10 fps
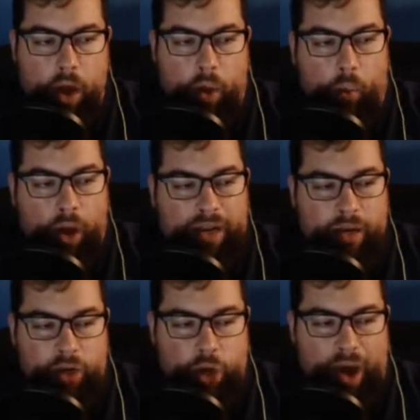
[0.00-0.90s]
What?
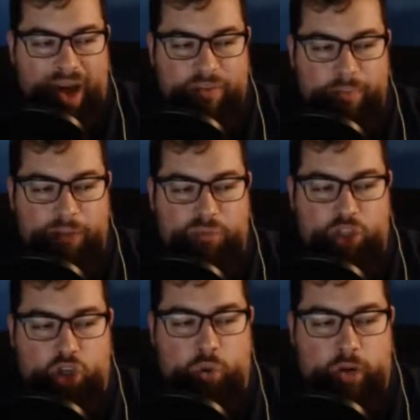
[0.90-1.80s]
You haven't met with
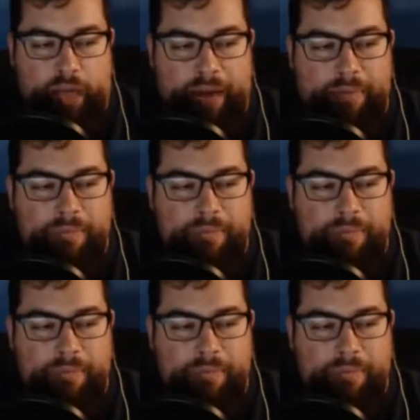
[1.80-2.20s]
Joker yet?